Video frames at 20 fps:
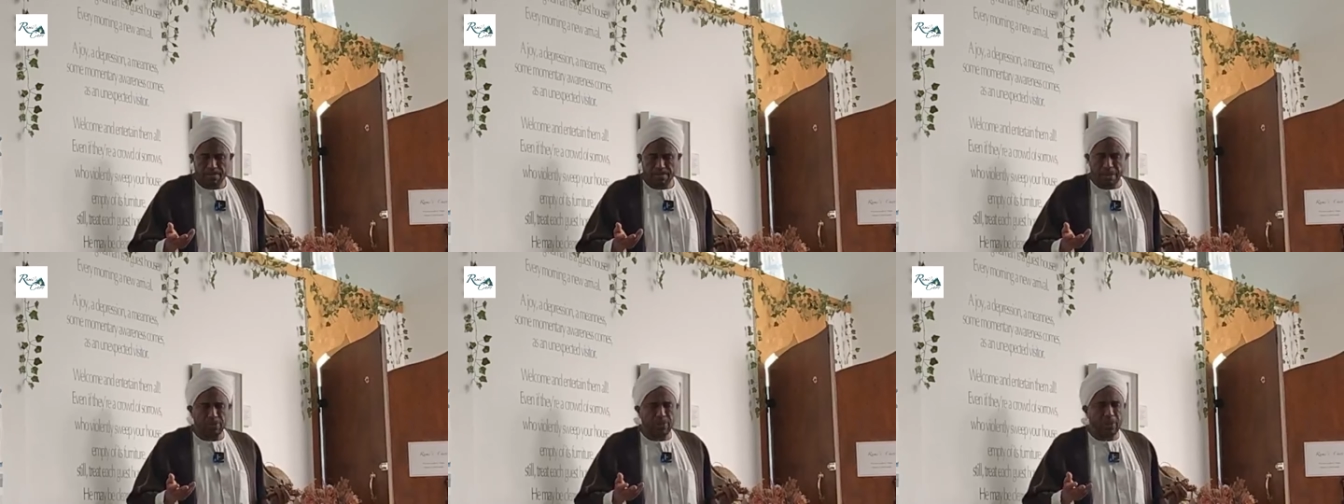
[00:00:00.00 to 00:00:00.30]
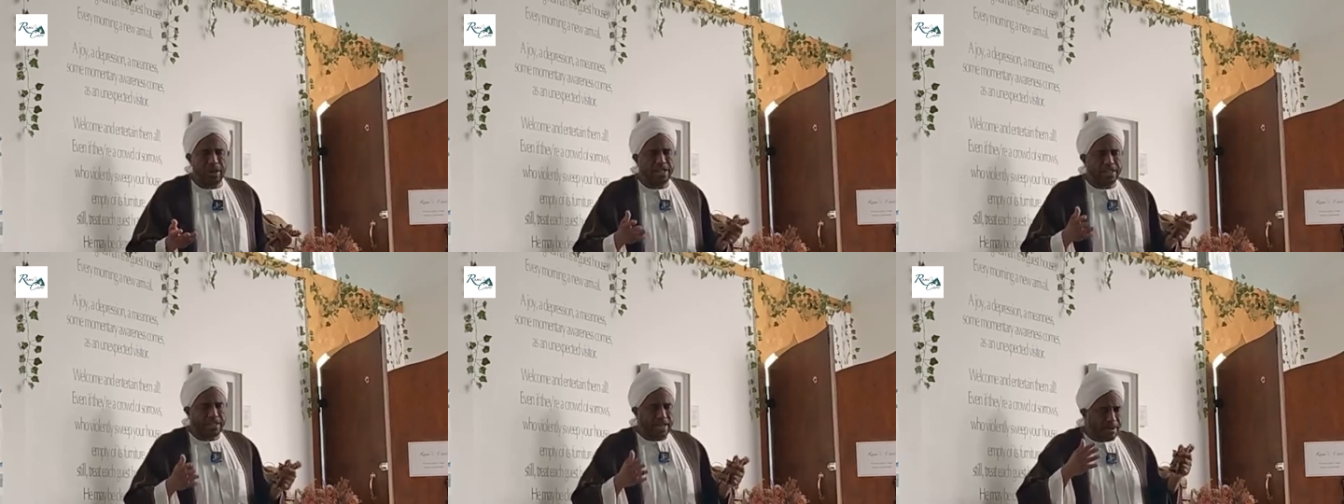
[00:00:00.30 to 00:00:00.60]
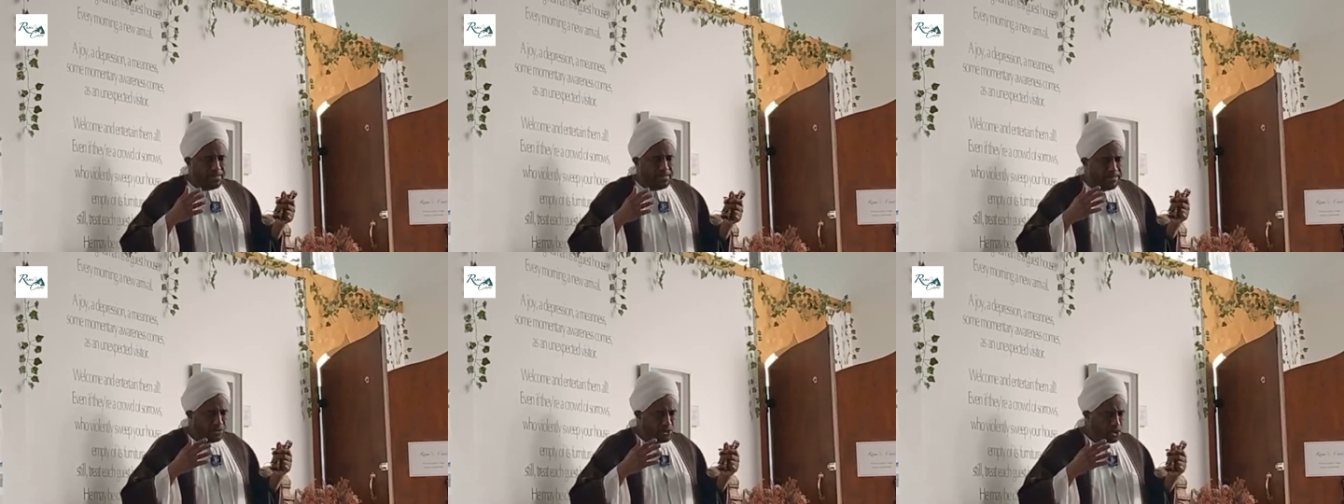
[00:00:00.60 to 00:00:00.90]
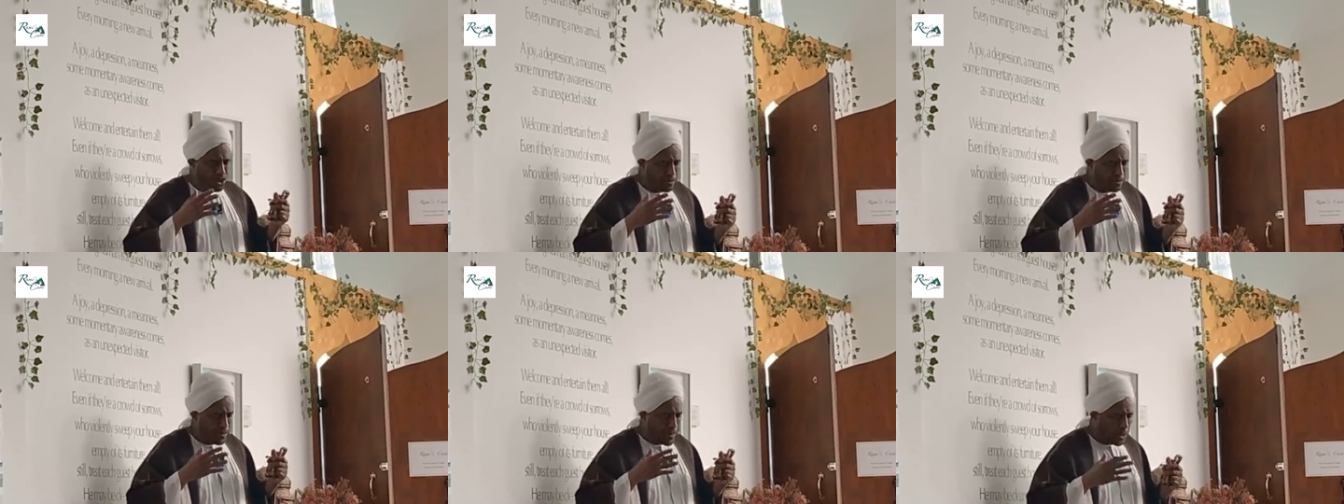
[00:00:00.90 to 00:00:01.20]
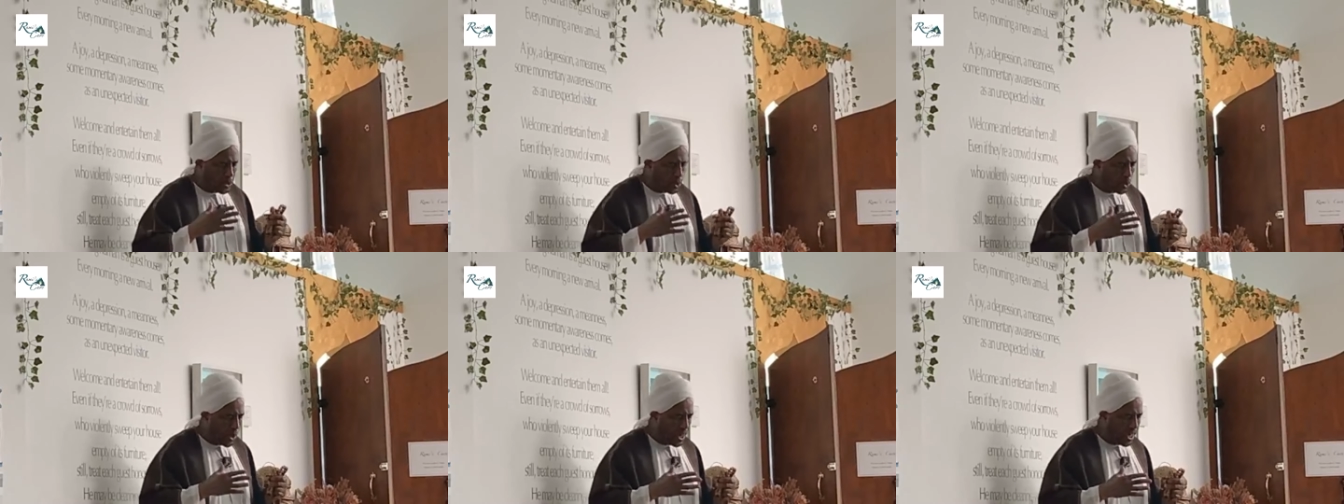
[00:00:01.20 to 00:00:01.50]
But when it comes to
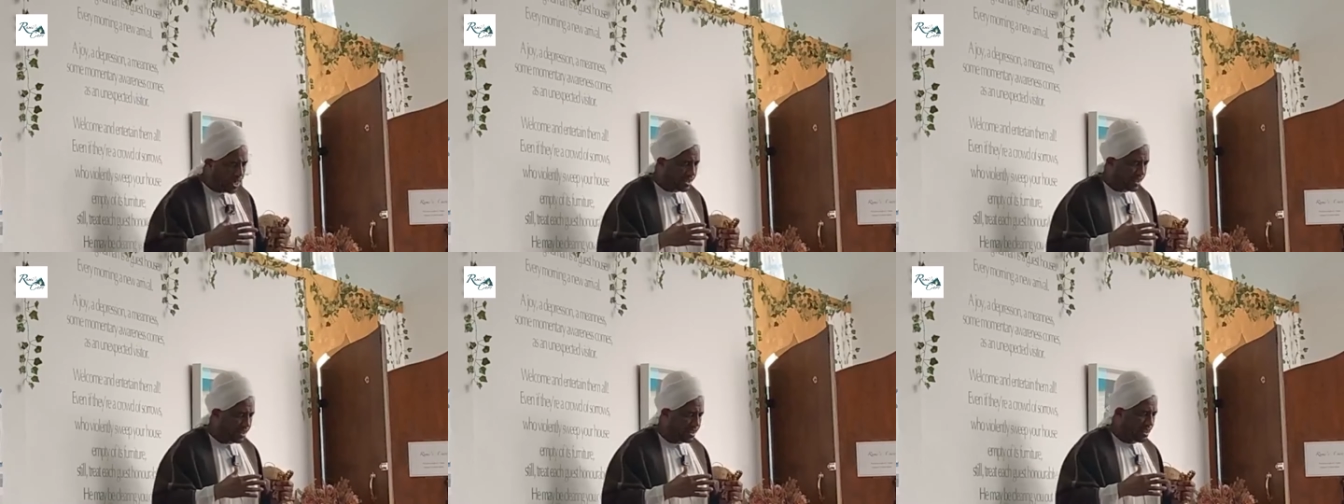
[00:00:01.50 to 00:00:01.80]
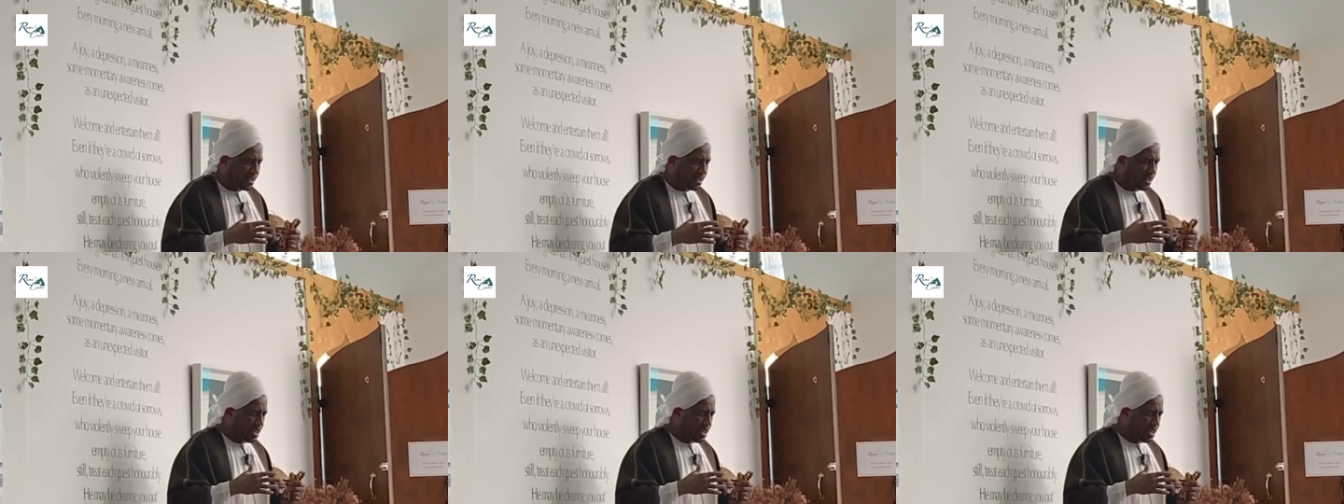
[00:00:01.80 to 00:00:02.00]
spirituality,